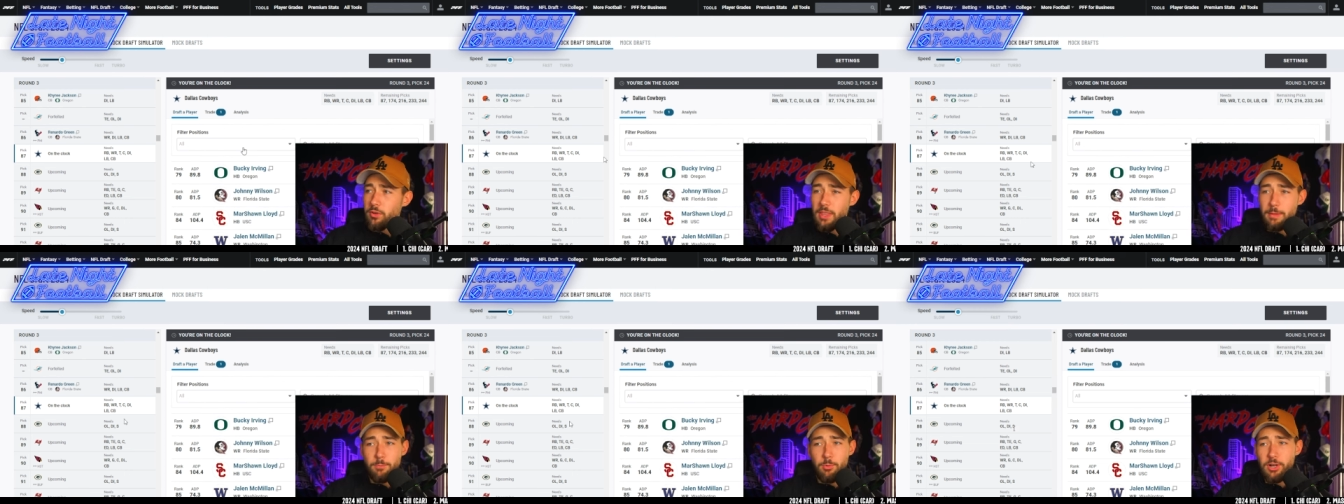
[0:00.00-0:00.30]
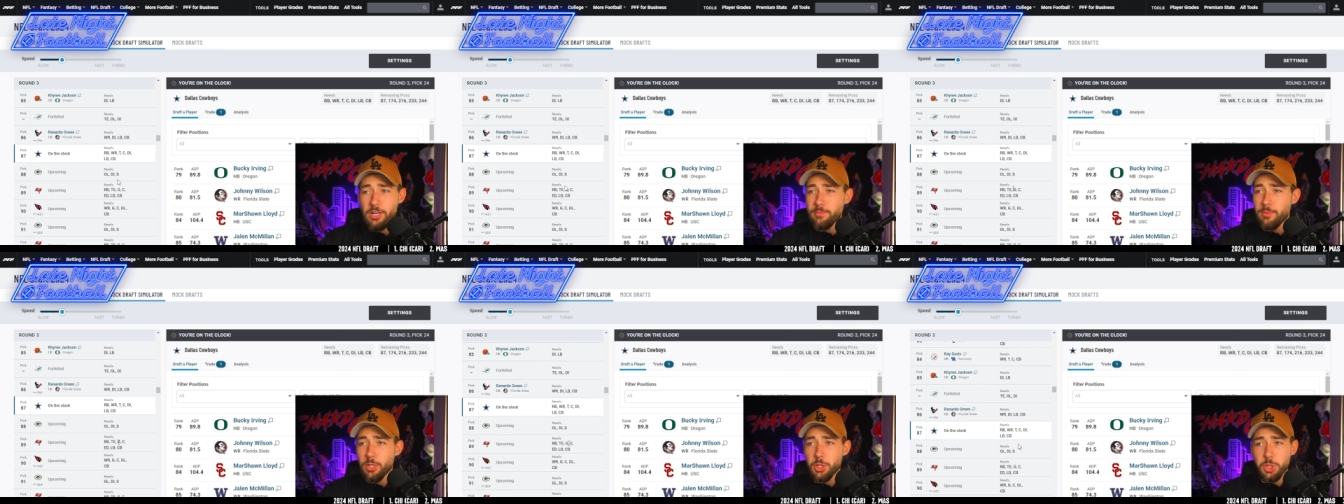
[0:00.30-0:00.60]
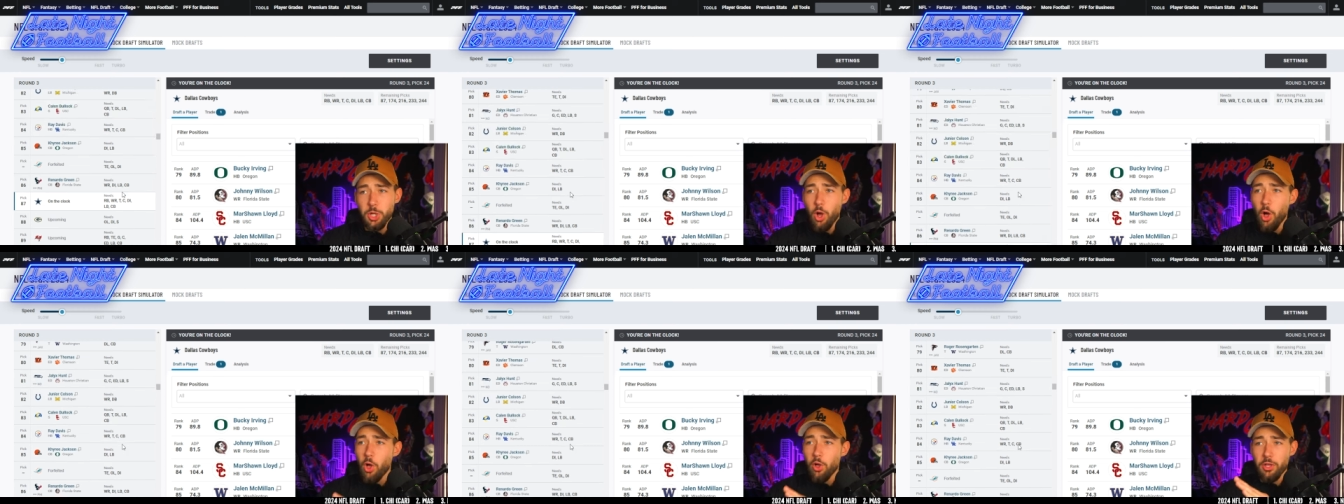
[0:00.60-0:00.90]
They pretty much
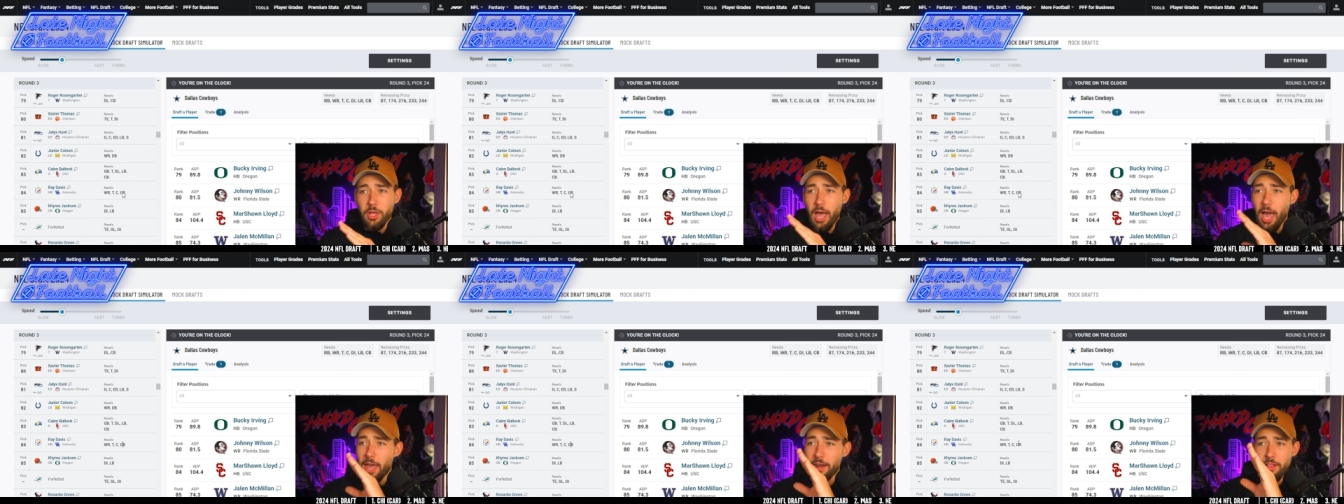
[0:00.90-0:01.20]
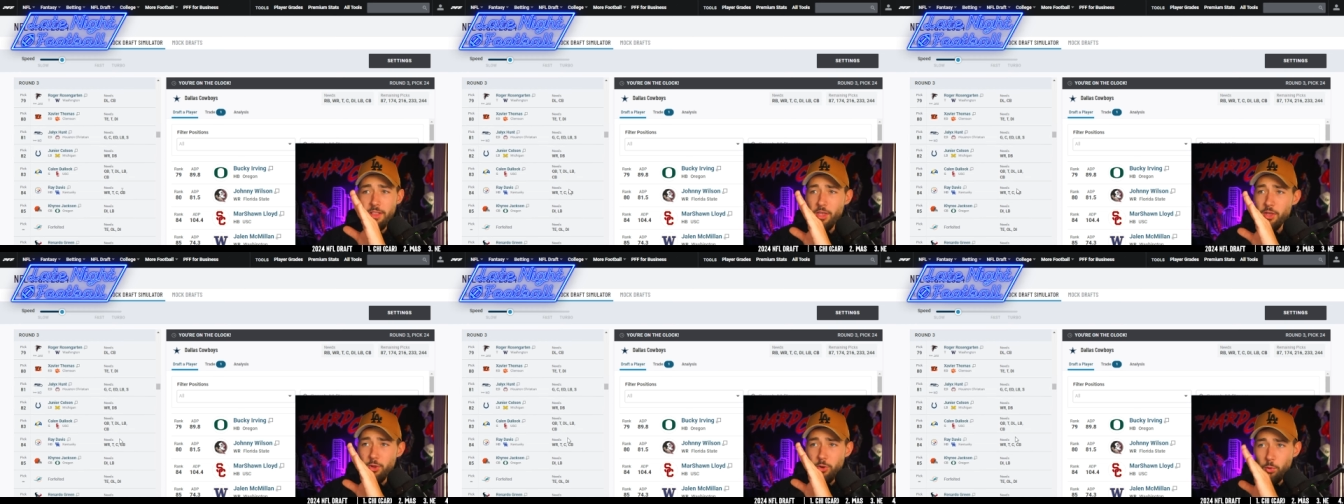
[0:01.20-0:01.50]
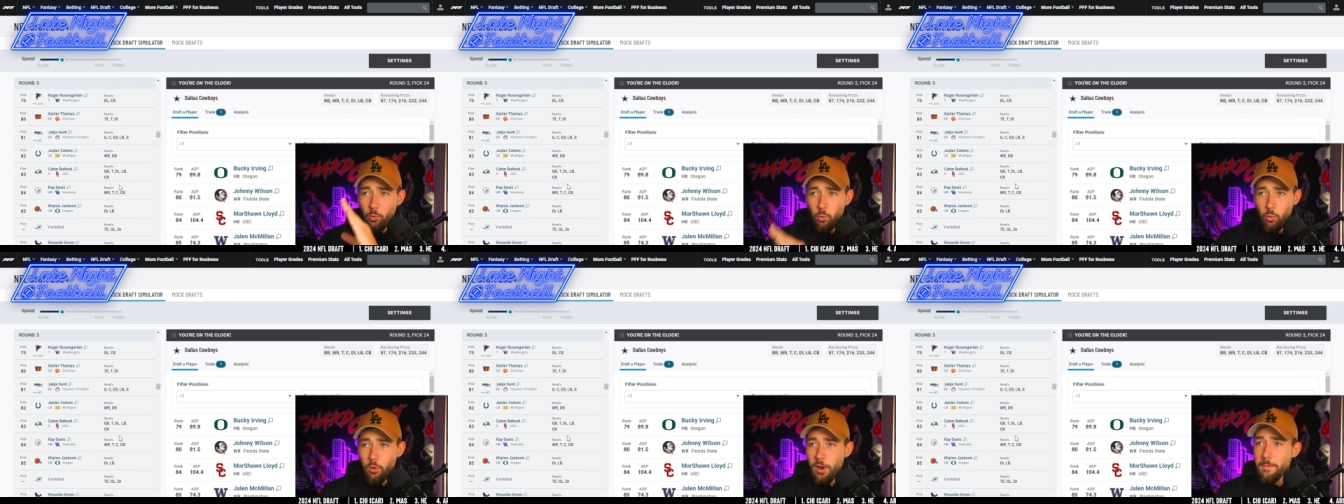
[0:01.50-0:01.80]
all got
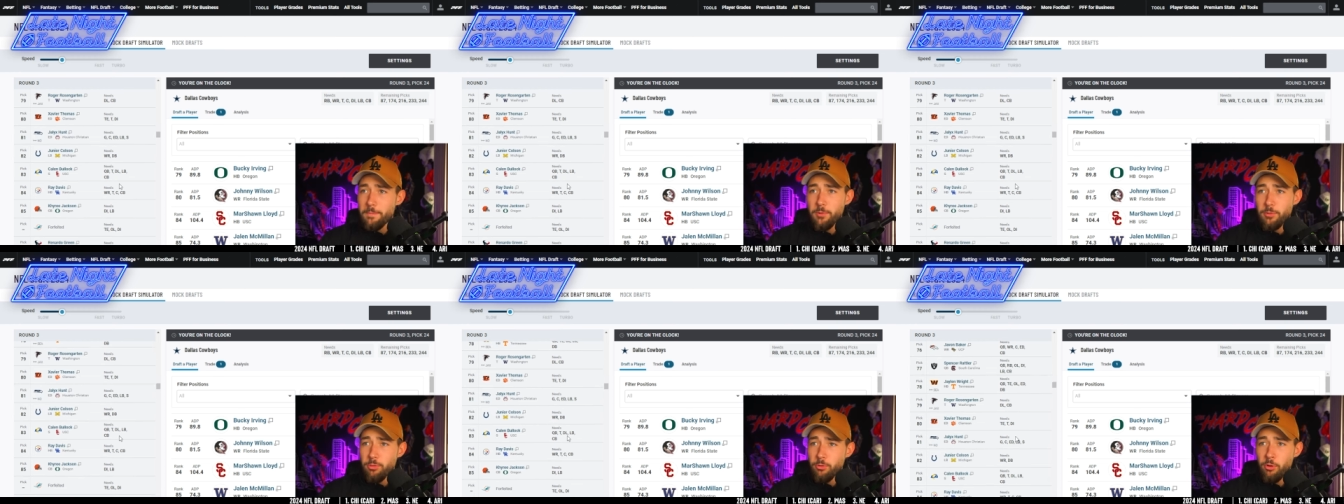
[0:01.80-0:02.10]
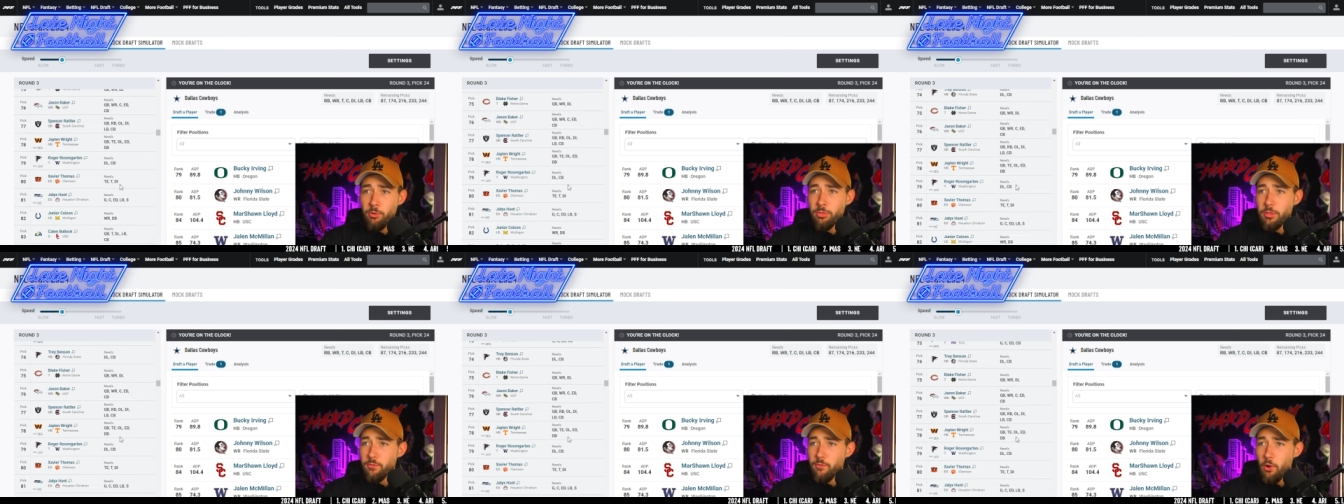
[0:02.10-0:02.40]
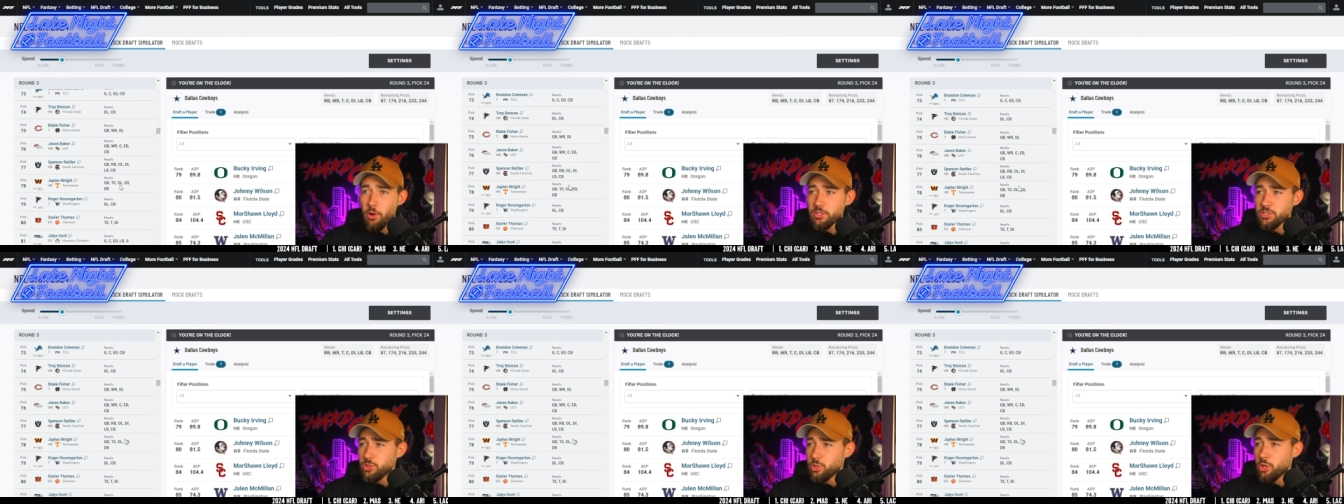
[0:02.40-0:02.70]
ripped through in the
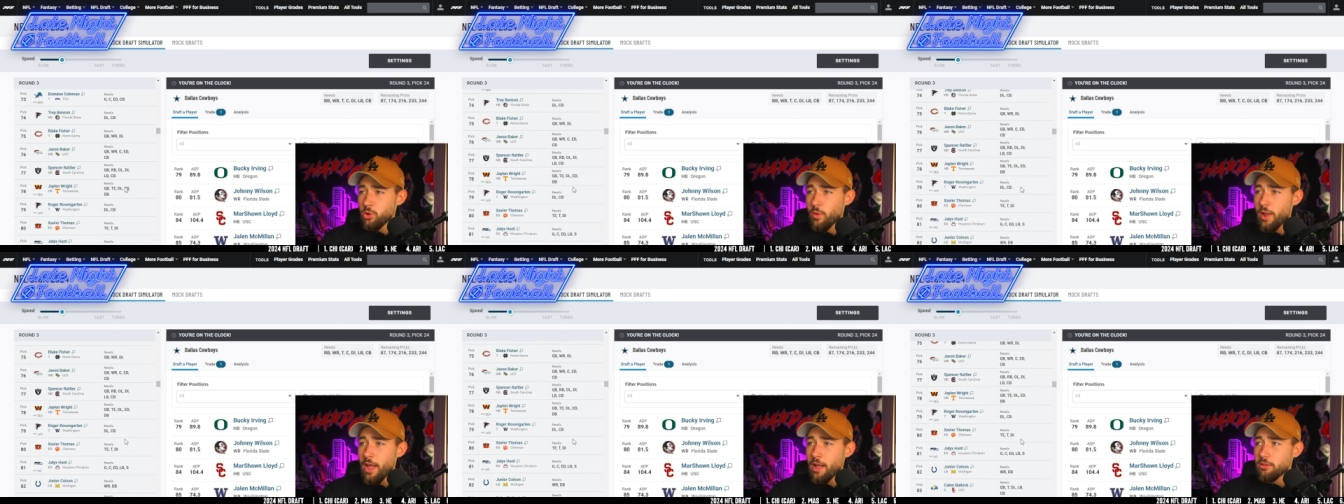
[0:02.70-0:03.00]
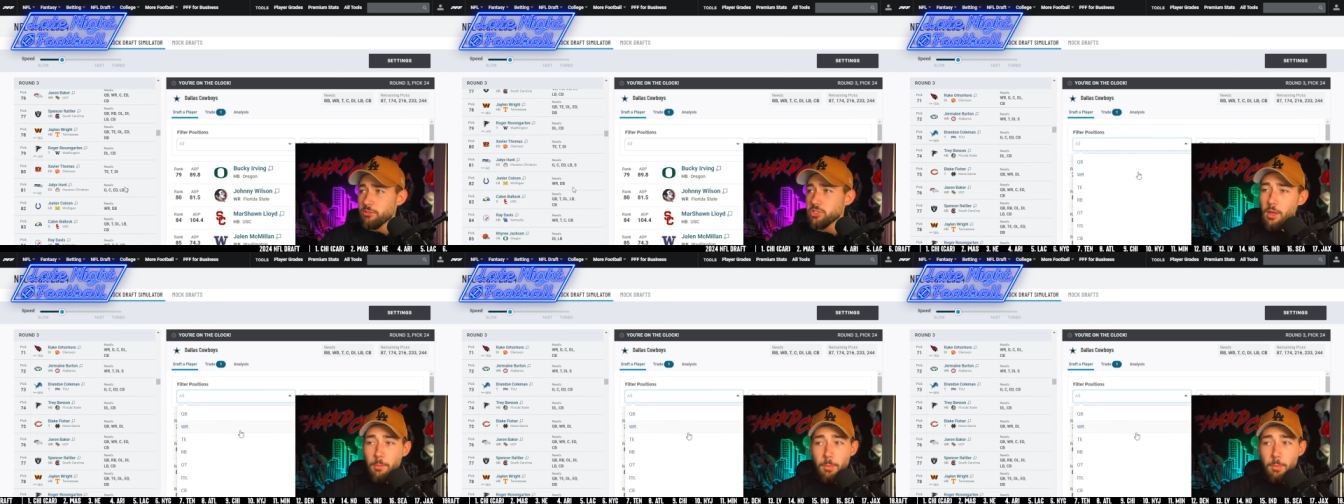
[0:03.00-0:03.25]
first three rounds.